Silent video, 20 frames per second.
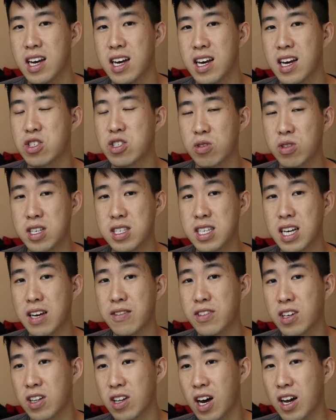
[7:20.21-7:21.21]
And so this
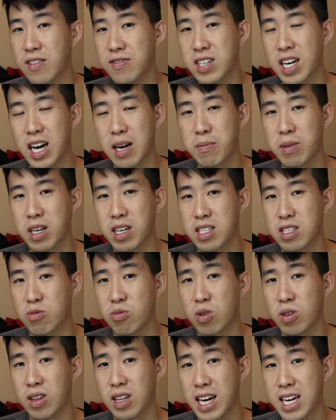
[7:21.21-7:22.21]
saved a lot of time because
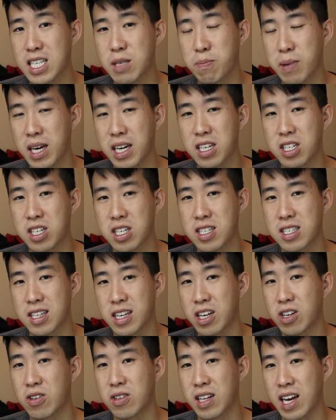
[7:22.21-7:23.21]
there were less pages
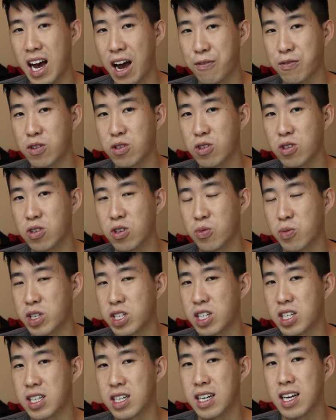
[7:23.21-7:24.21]
later in the afternoon,
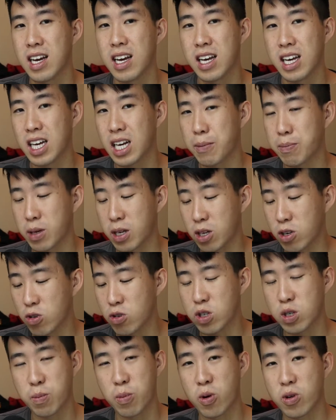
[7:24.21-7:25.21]
which can eat up a
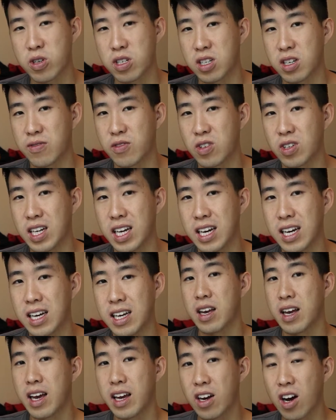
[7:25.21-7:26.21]
huge portion of your
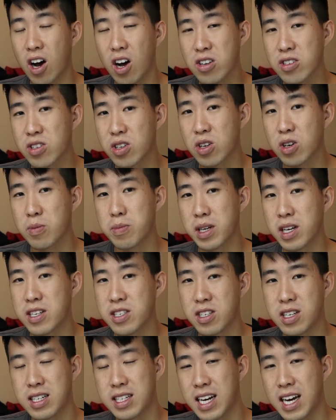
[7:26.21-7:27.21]
day. And also
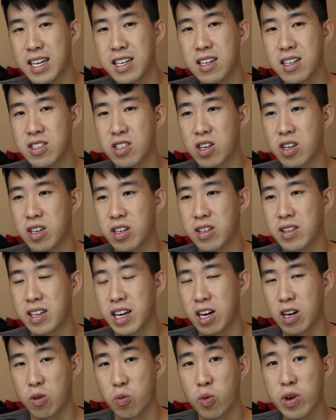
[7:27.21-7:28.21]
because the attending are
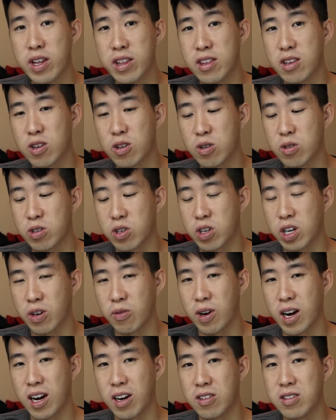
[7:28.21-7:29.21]
there with you
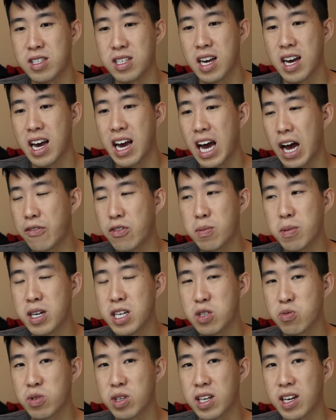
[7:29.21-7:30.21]
during rounds,
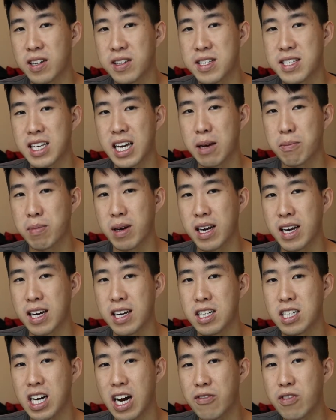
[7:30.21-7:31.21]
everybody's really on the same
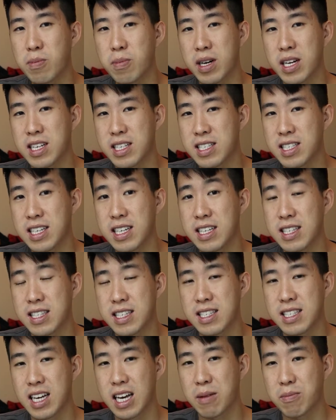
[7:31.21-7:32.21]
page, everybody sees
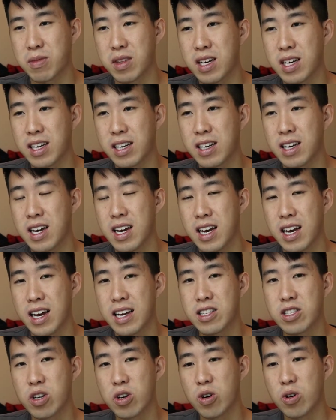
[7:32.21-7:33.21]
the same thing,
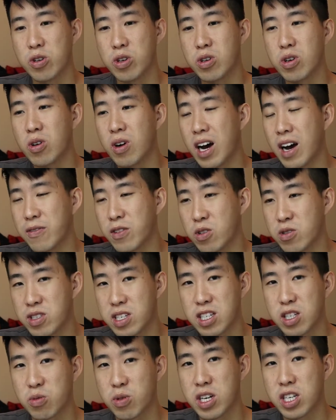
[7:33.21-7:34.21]
and so you don't have those
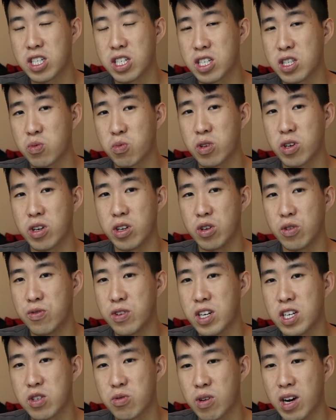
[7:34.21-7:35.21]
situations where you
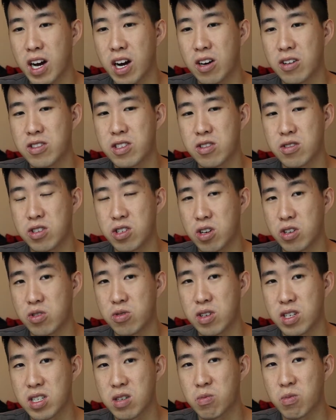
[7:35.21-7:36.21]
finish rounds, you start
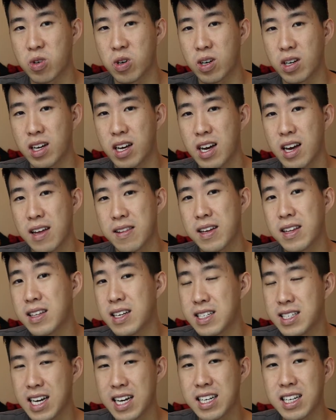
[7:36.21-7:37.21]
doing some work, then
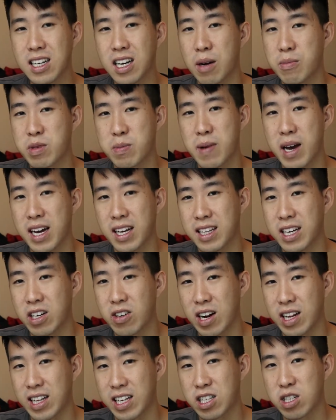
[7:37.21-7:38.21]
the attending comes back
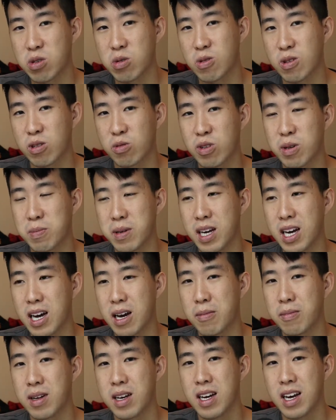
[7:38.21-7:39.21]
later at like two or three p
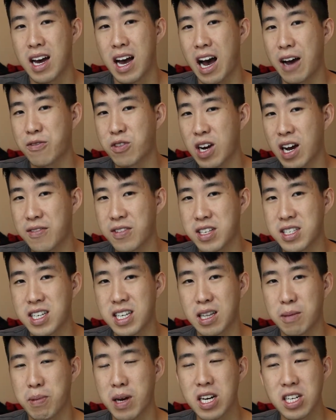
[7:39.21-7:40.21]
m after having
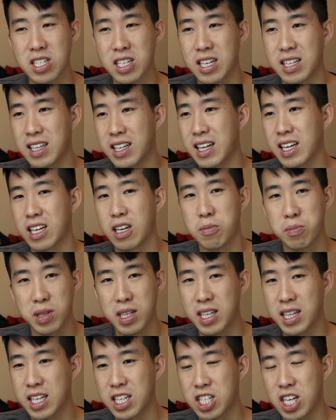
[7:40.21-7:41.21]
seen the patient, and they like
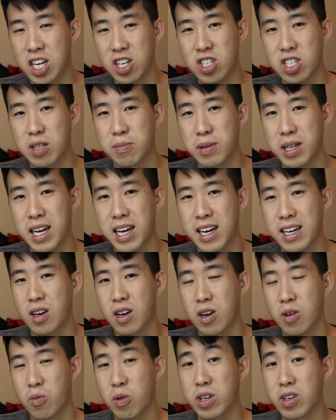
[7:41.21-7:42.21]
completely change the
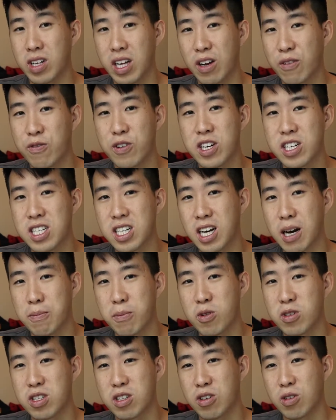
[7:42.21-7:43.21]
plan when you're like finishing up
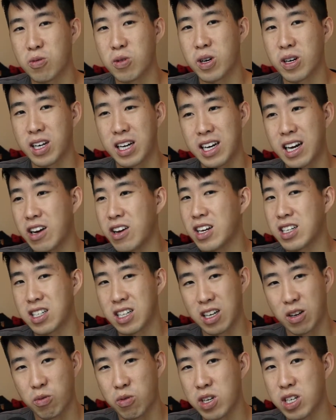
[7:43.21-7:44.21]
most of your work, and now you had to
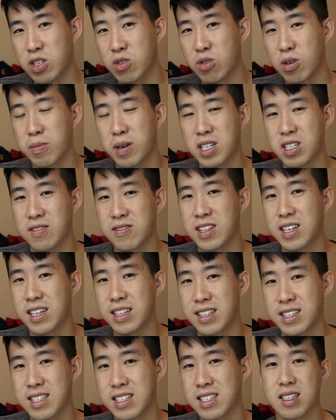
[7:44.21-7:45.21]
like redo a bunch of
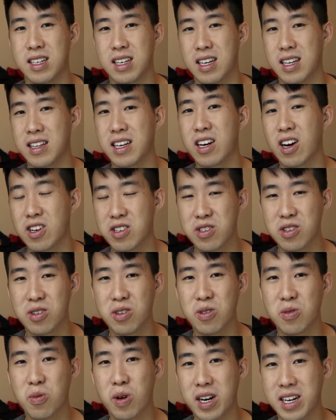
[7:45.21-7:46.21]
things. And then
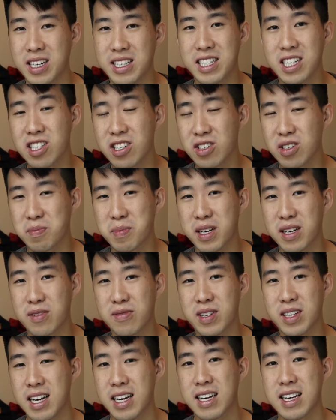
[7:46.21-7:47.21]
also one additional
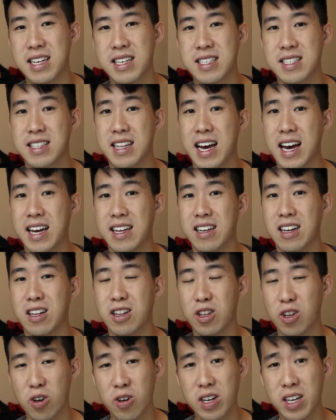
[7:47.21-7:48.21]
benefit is that
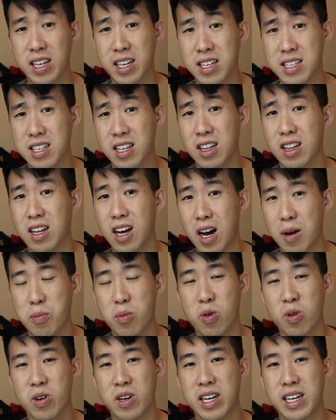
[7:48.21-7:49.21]
learning is a lot
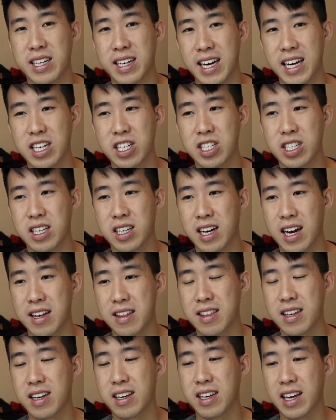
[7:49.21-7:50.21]
more engaging. I
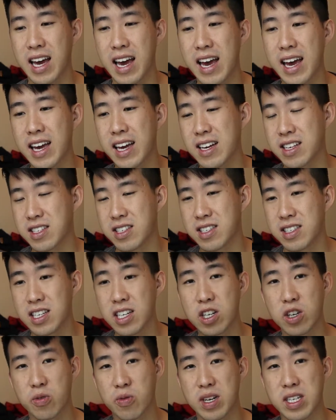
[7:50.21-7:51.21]
think A, as a
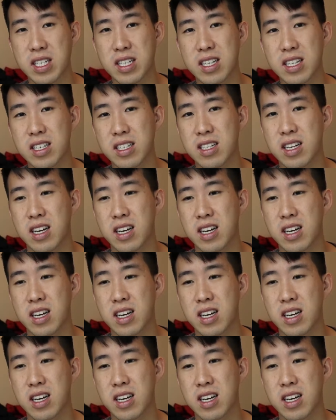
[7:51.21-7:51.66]
senior resident,